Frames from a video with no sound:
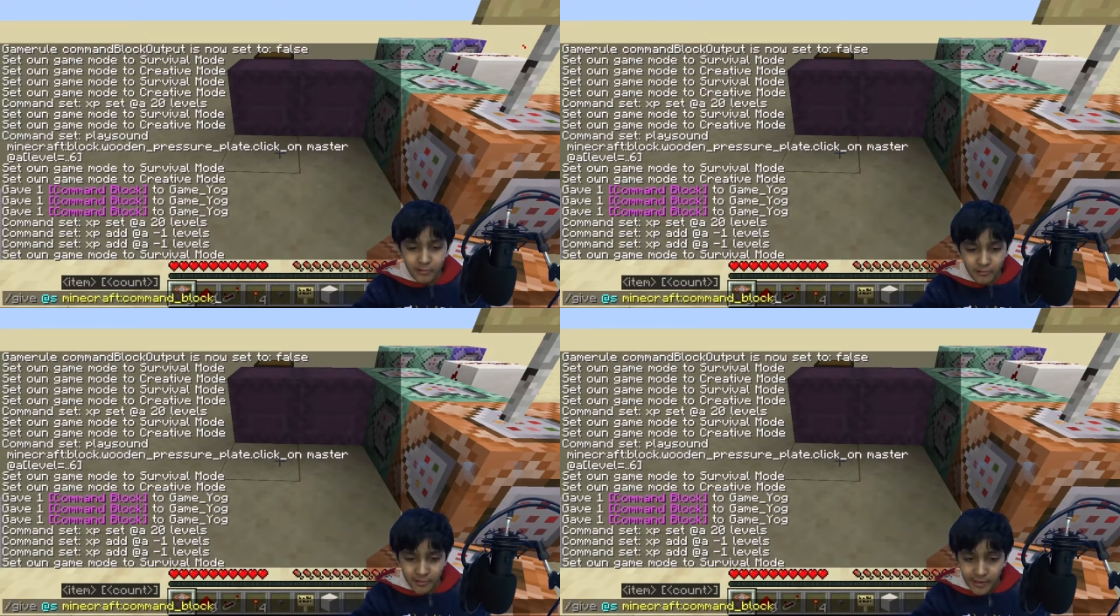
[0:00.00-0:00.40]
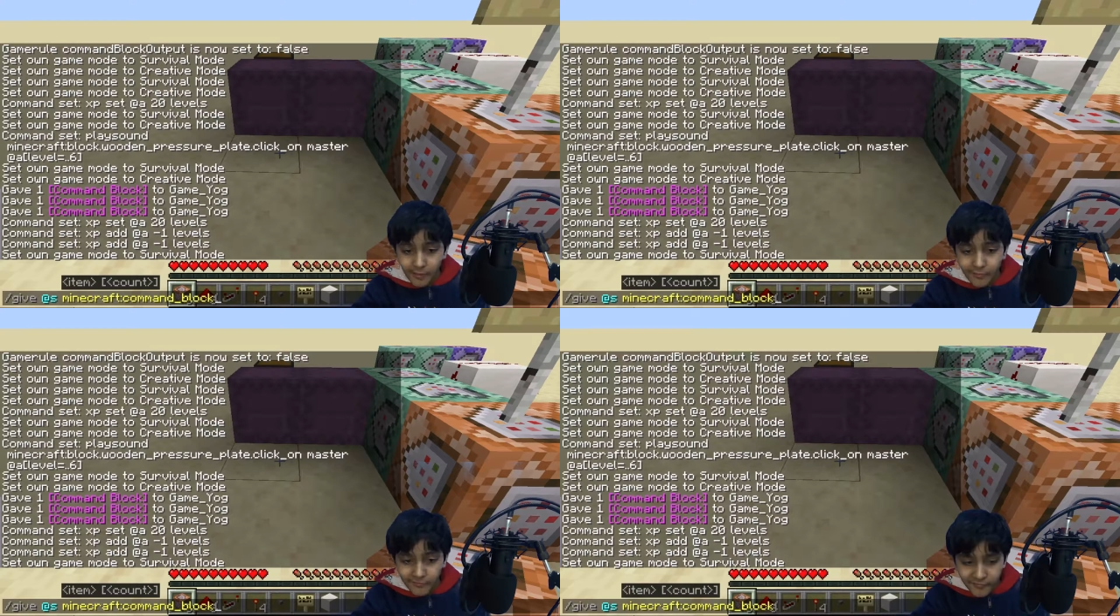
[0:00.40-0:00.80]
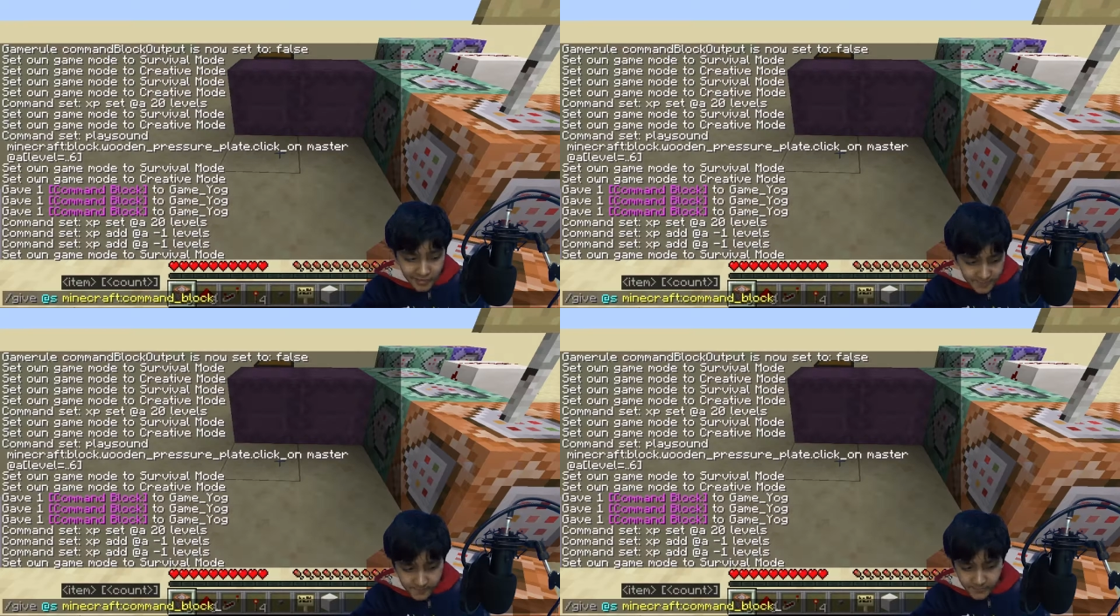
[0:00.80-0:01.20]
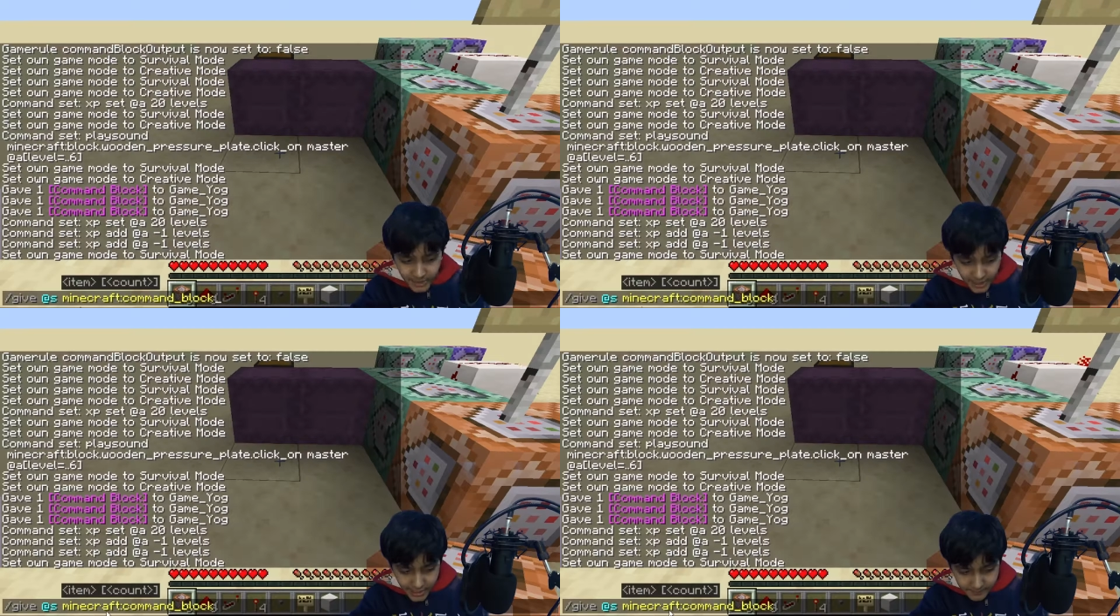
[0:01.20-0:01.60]
yourself
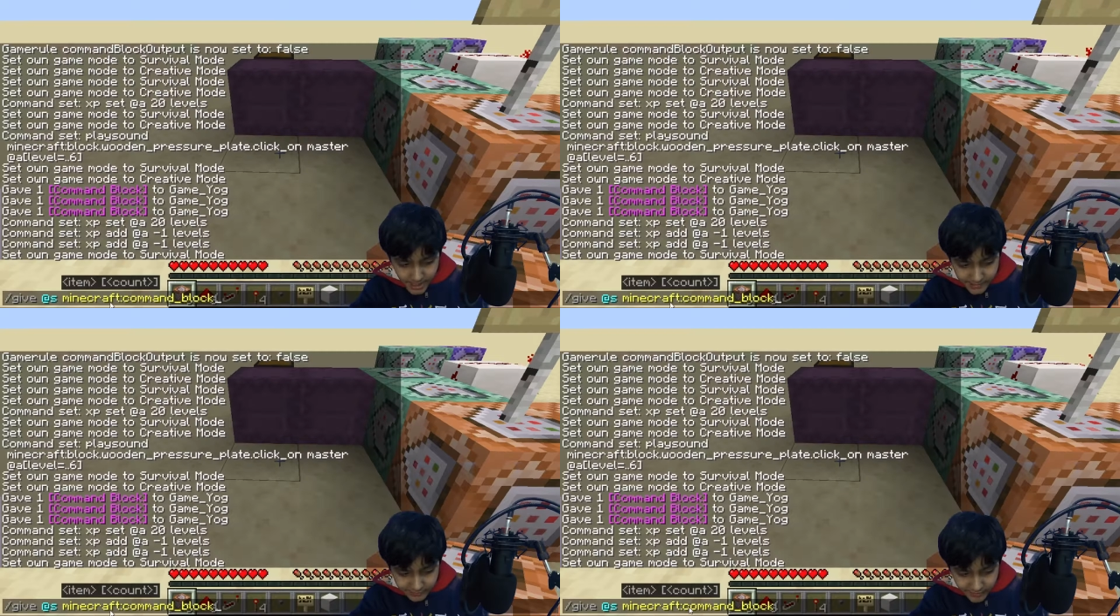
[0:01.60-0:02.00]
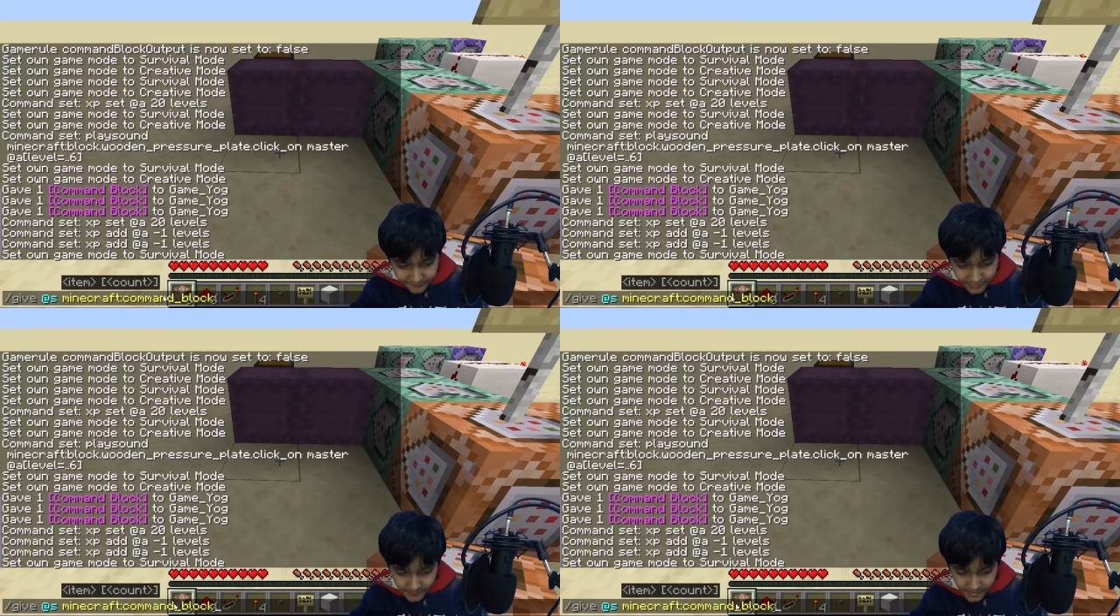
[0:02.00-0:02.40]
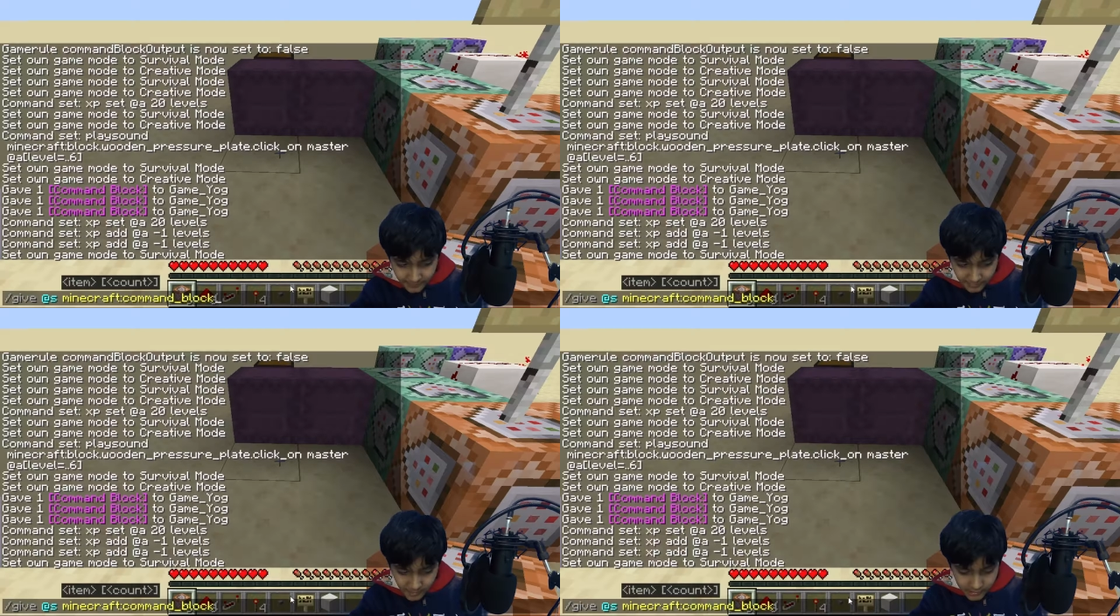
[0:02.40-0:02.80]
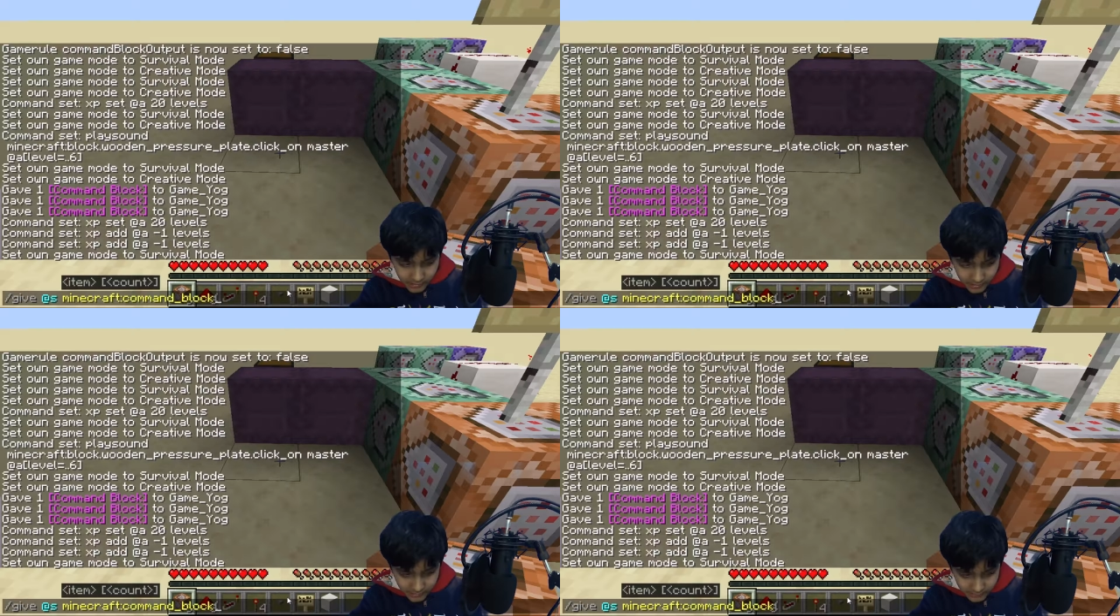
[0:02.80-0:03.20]
a Minecraft command block.